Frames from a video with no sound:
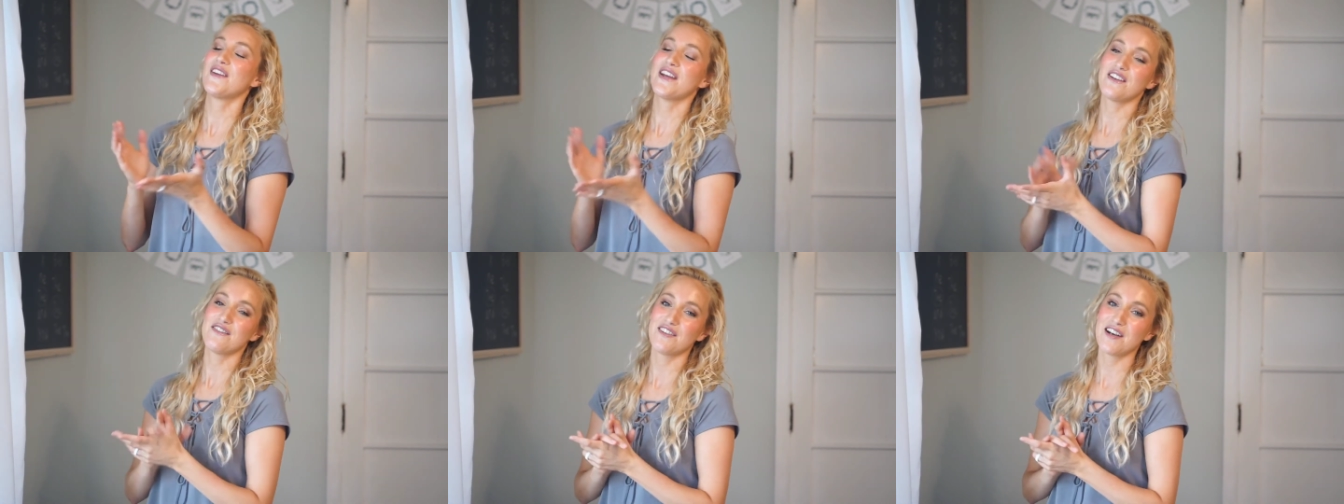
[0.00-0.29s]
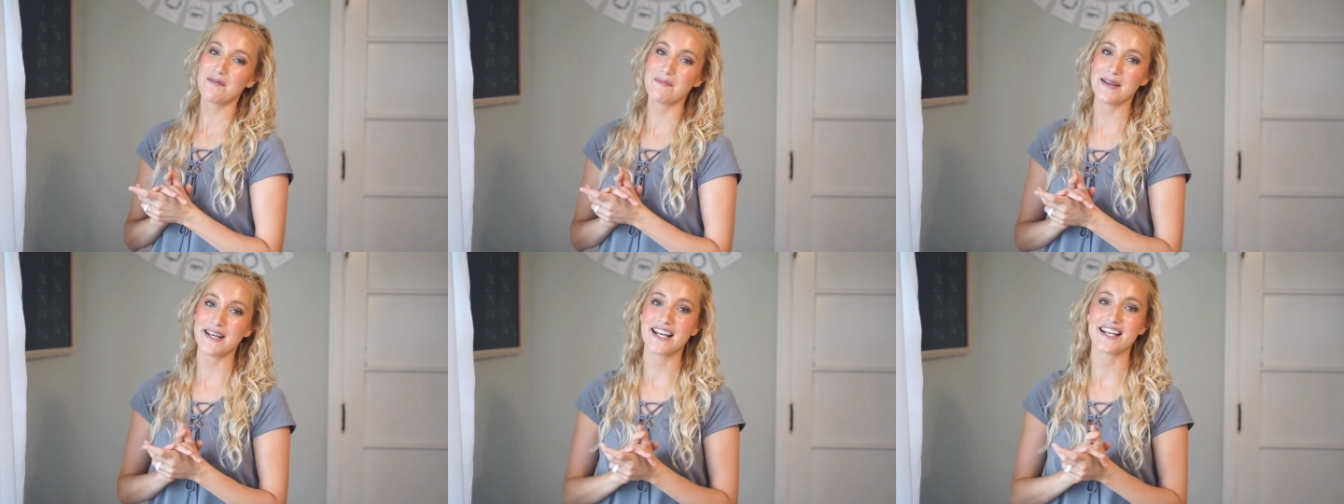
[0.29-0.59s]

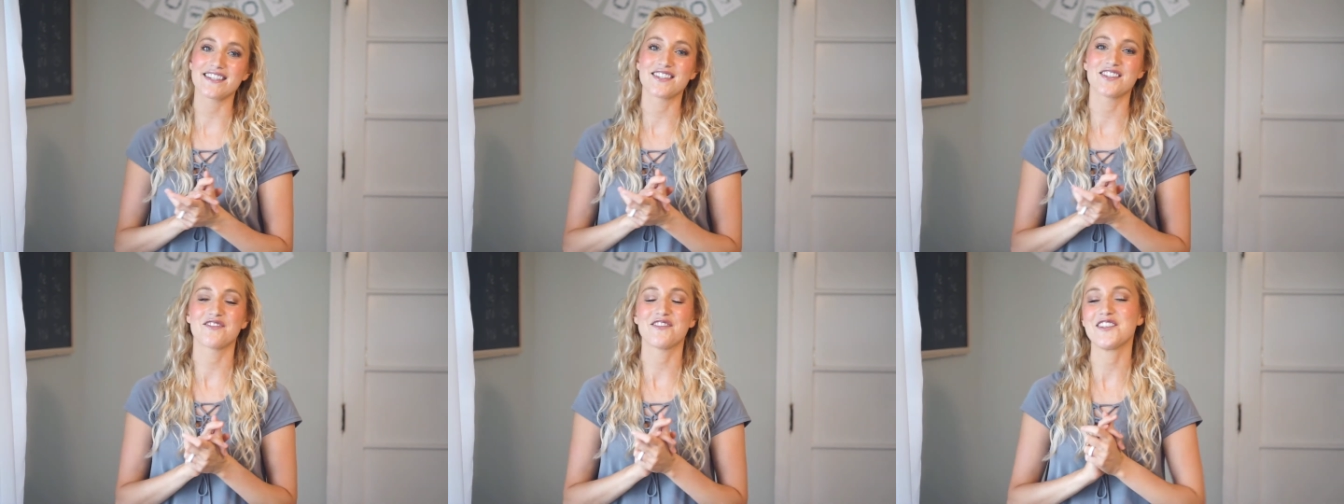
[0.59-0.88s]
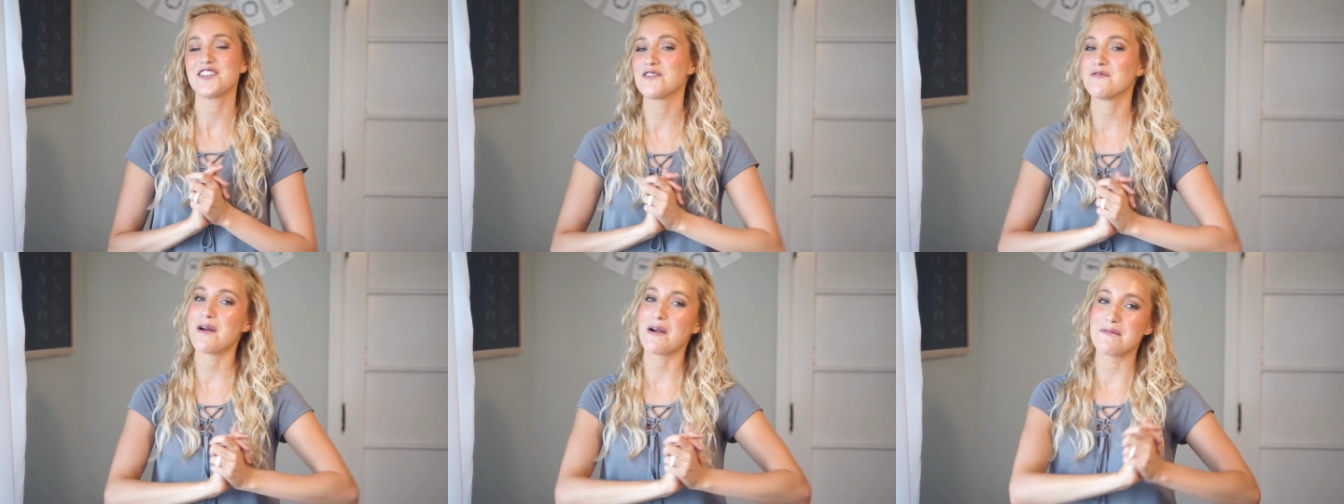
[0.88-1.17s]
favorite because the
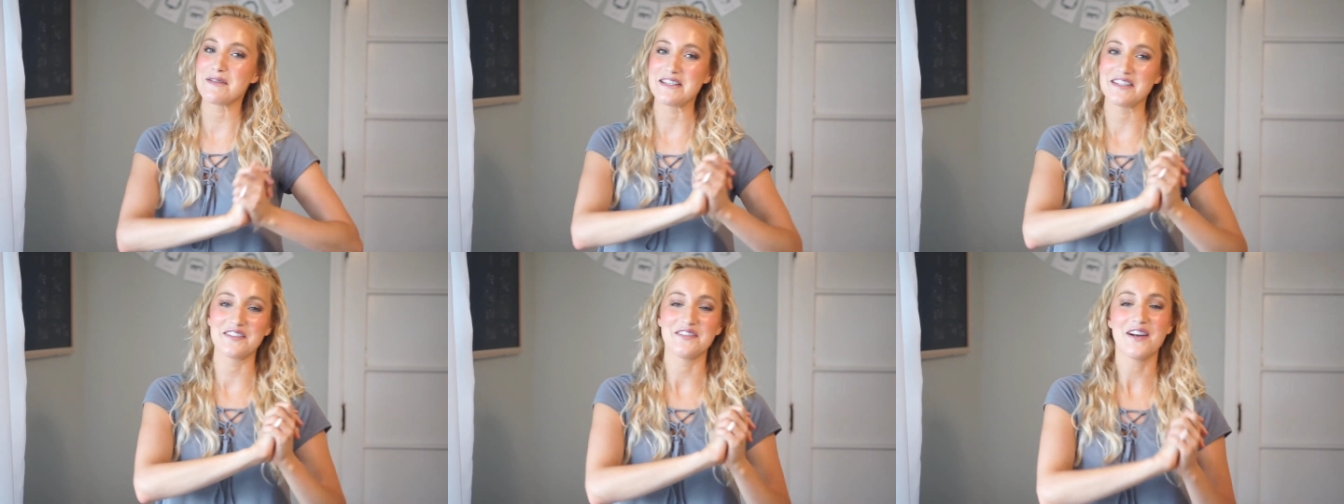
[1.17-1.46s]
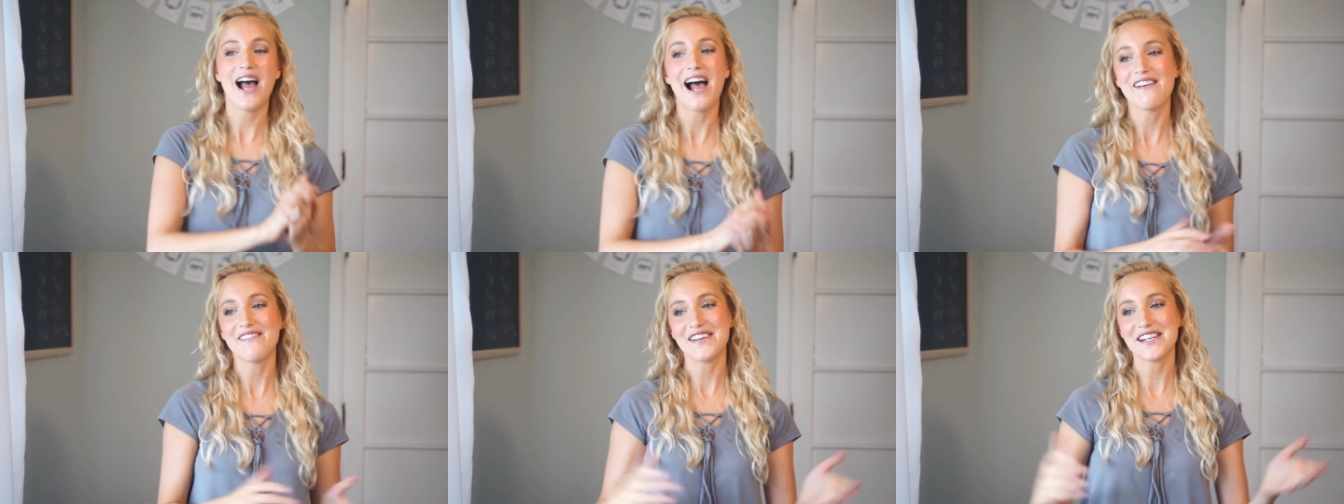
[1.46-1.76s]
reason why we
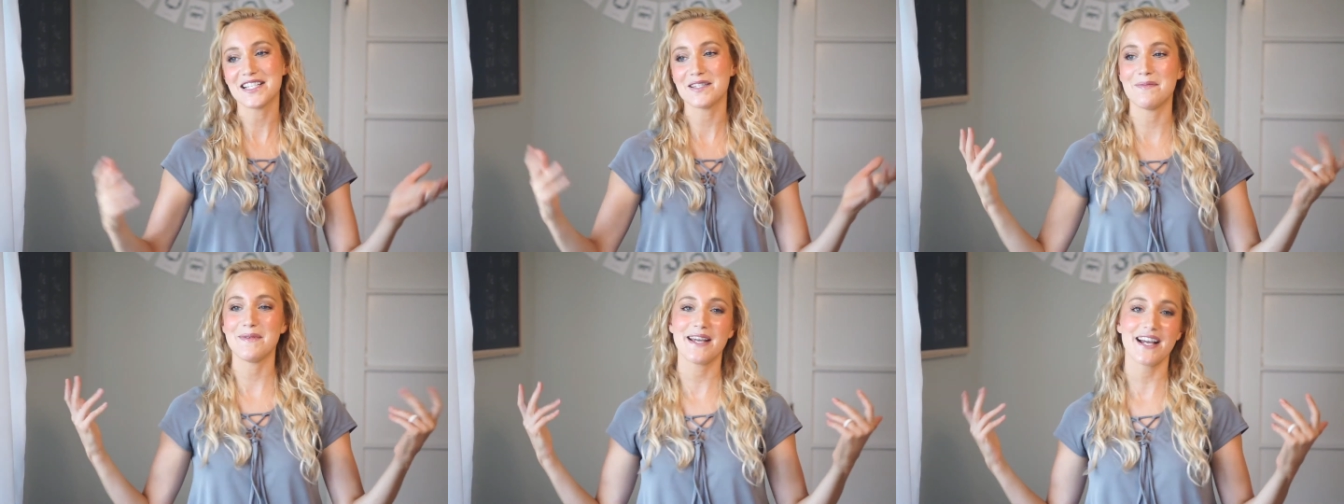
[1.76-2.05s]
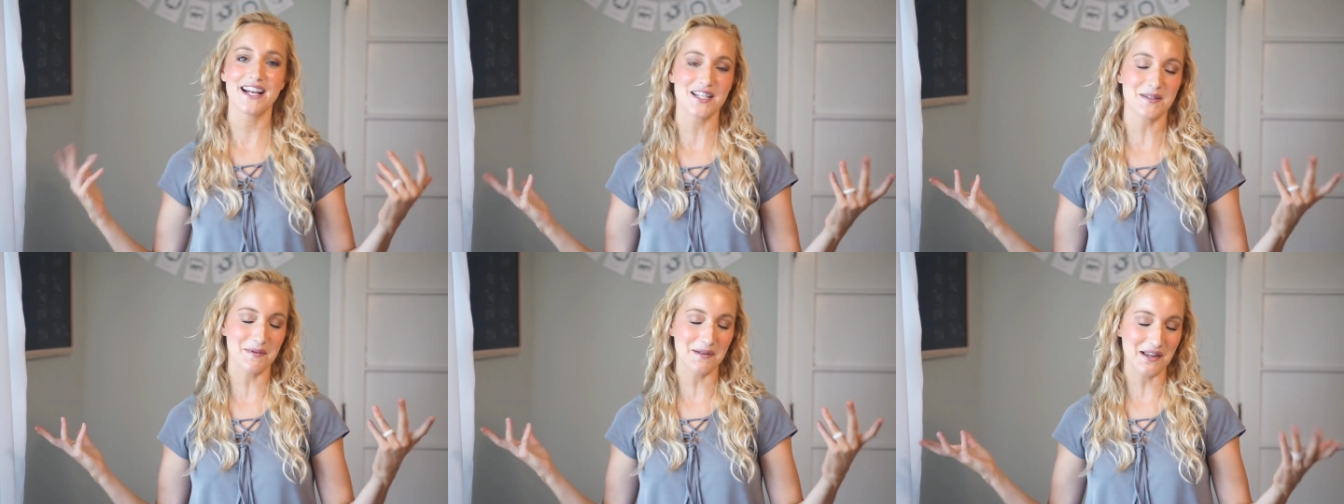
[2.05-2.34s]
still have it is
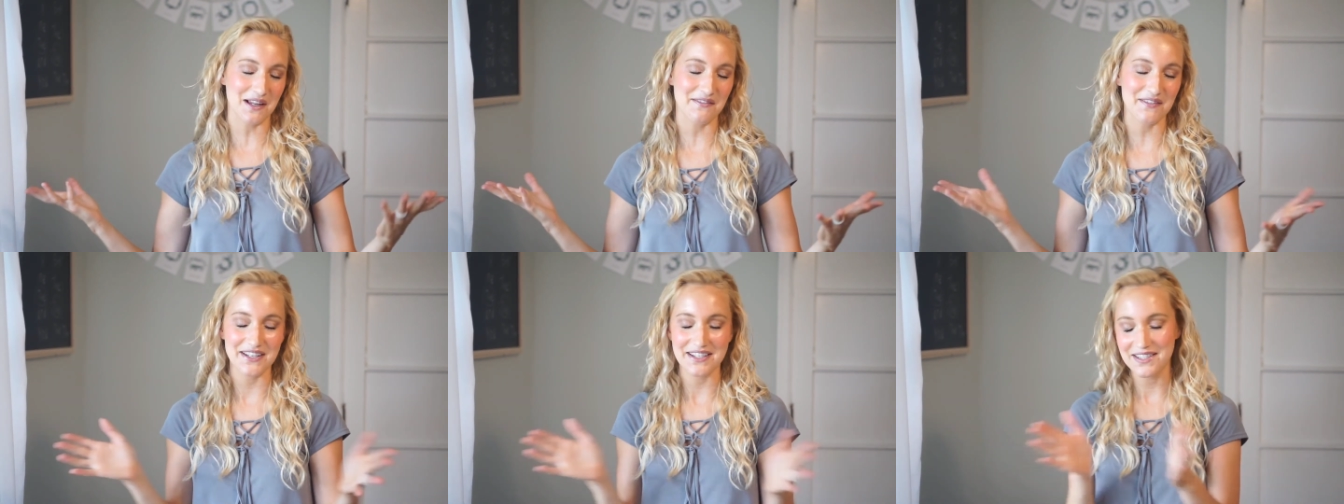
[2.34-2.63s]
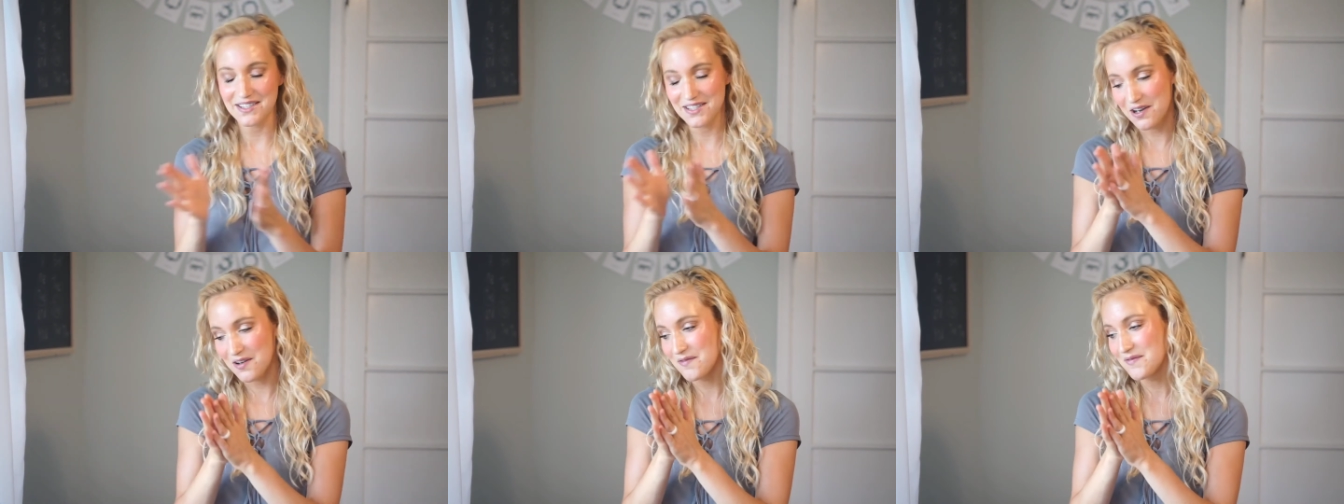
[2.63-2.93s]
because we love
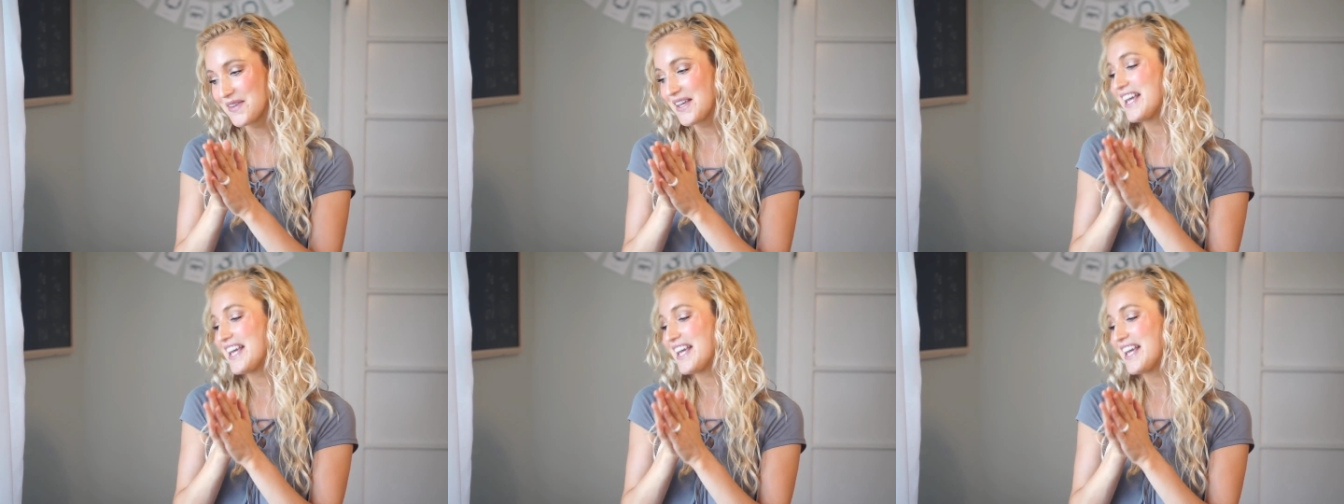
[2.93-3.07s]
it. So